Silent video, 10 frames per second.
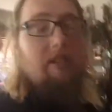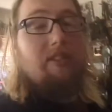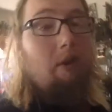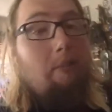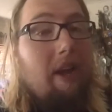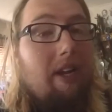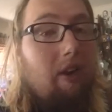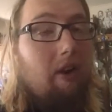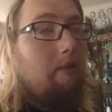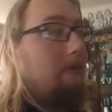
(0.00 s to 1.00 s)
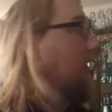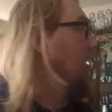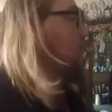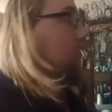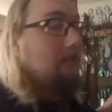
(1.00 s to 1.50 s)
So I'm back home and
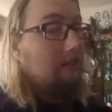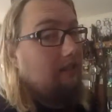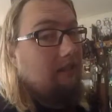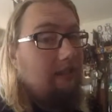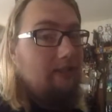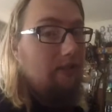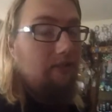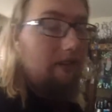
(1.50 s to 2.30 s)
Emma's in the kitchen